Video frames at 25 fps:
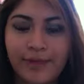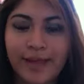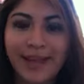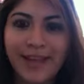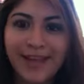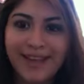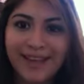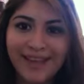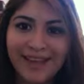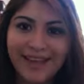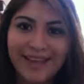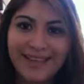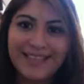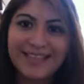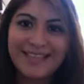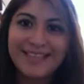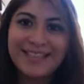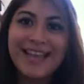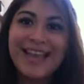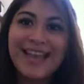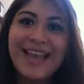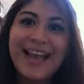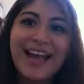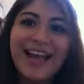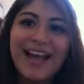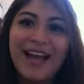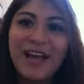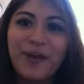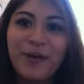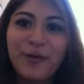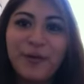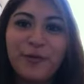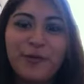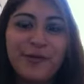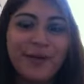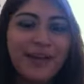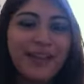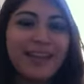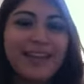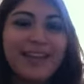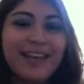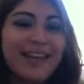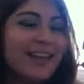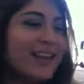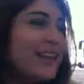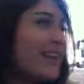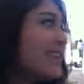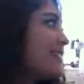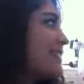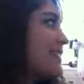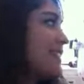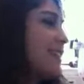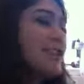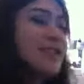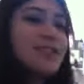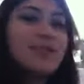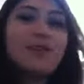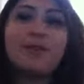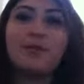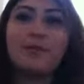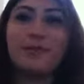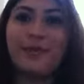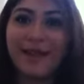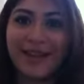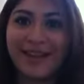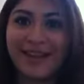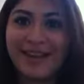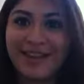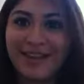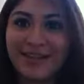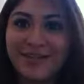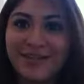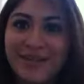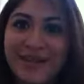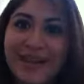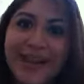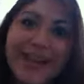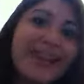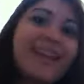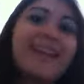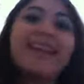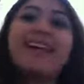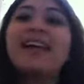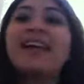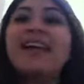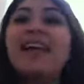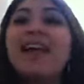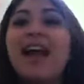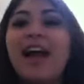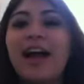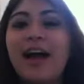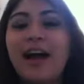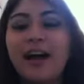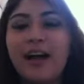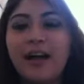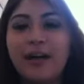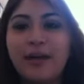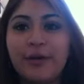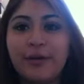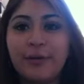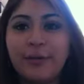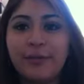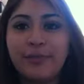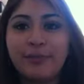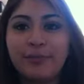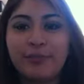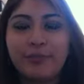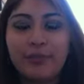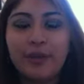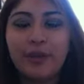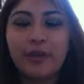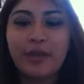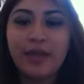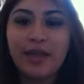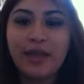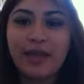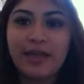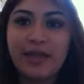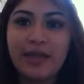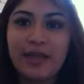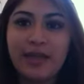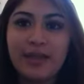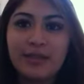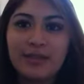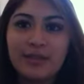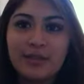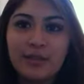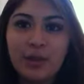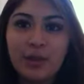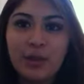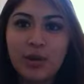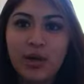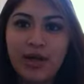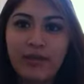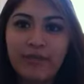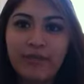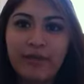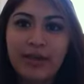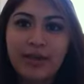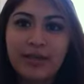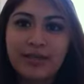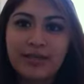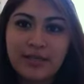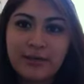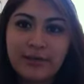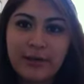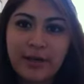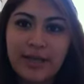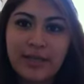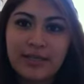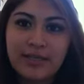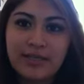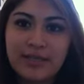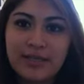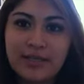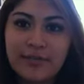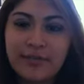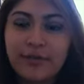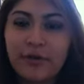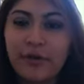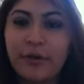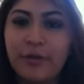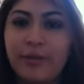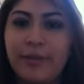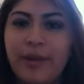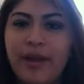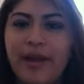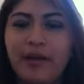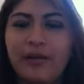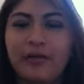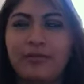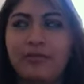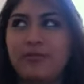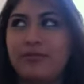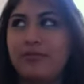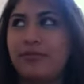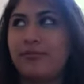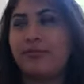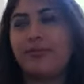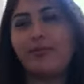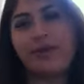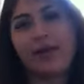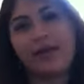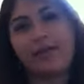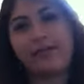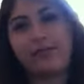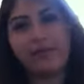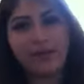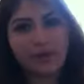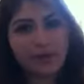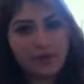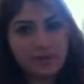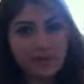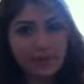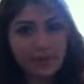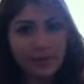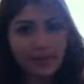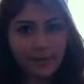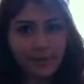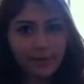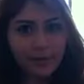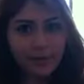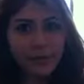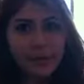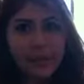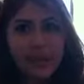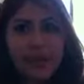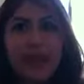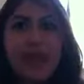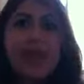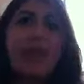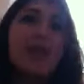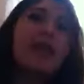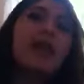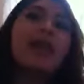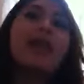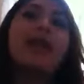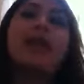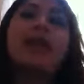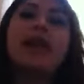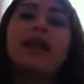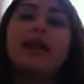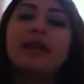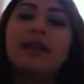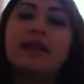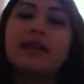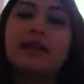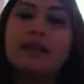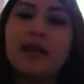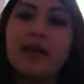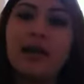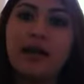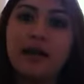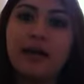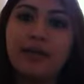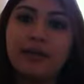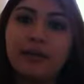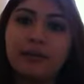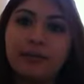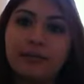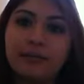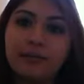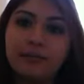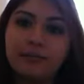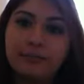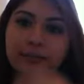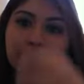hi guys I hope my lighting is not so bad in the back um, okay so I've had psoriasis for about five years now and um,